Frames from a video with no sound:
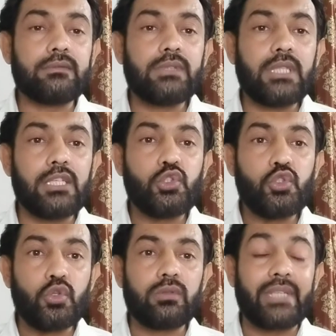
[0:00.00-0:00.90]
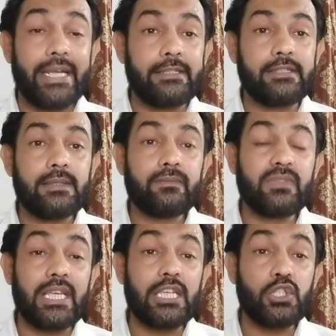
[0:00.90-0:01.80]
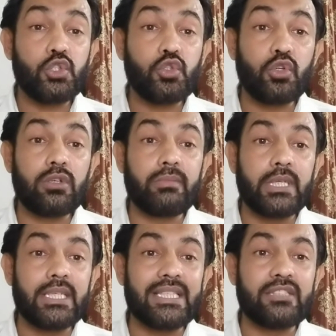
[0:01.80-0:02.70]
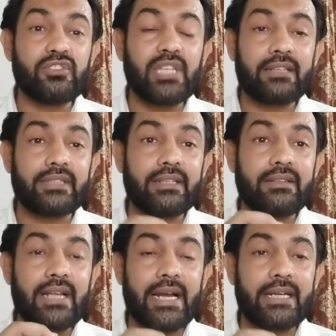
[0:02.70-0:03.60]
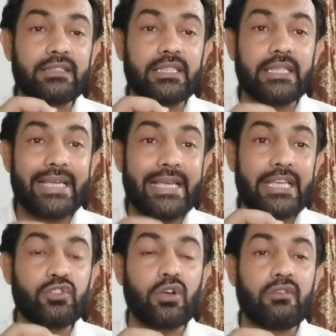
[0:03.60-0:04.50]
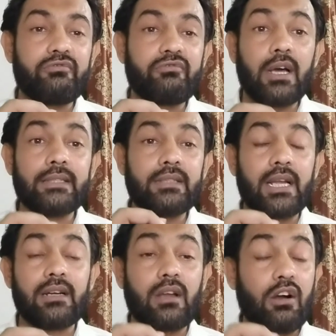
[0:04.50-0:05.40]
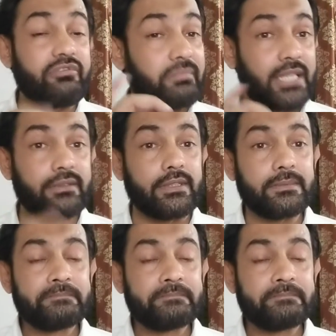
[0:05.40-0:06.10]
they should be injected at the age of 1.5 months.